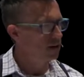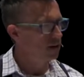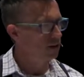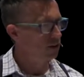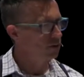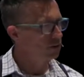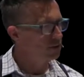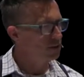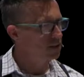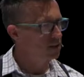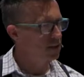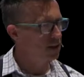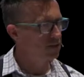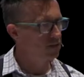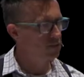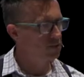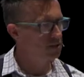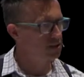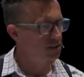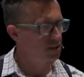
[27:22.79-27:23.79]
And I don't think
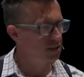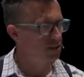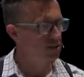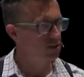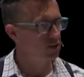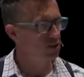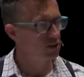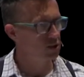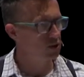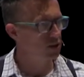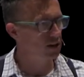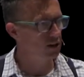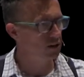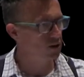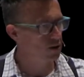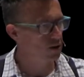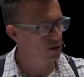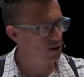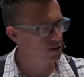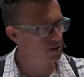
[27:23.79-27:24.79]
David was intentionally trying to
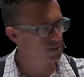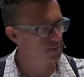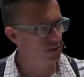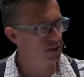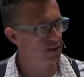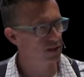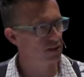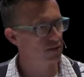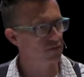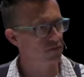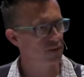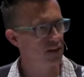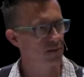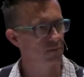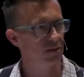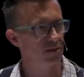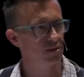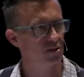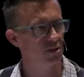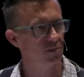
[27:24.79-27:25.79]
hurt his men and the
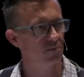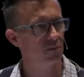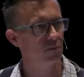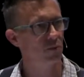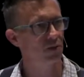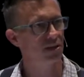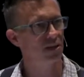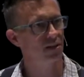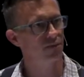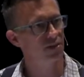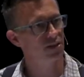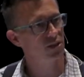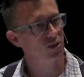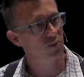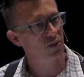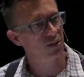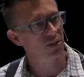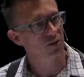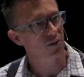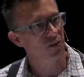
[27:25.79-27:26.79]
families here, but when David's
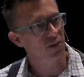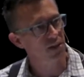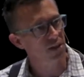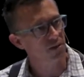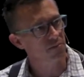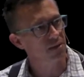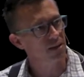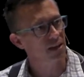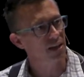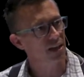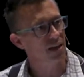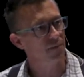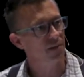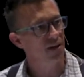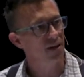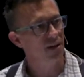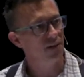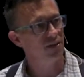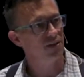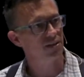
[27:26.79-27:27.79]
going into the enemy camp,
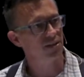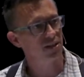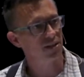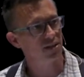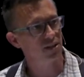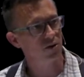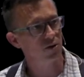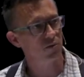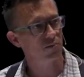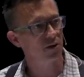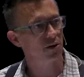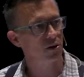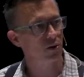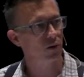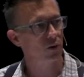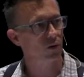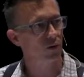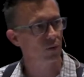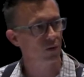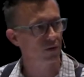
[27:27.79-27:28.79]
these 600 men are
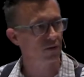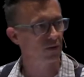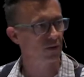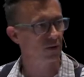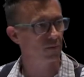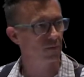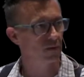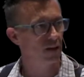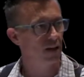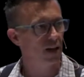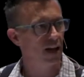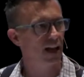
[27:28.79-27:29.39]
going with him.